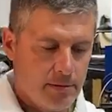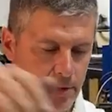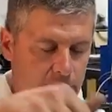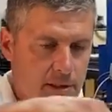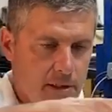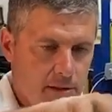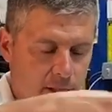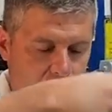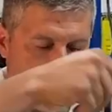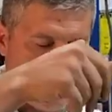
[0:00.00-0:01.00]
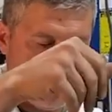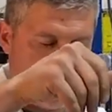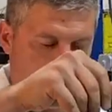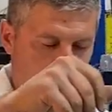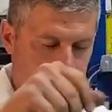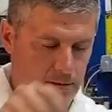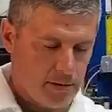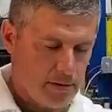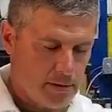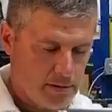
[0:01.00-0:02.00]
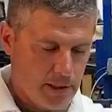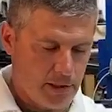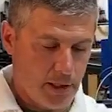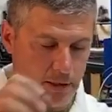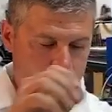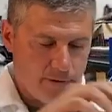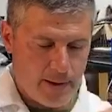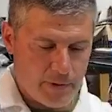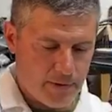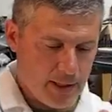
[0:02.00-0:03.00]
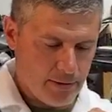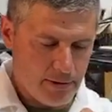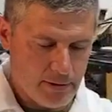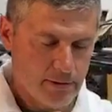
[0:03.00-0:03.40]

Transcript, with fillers: just, just enough that it's not flopping around.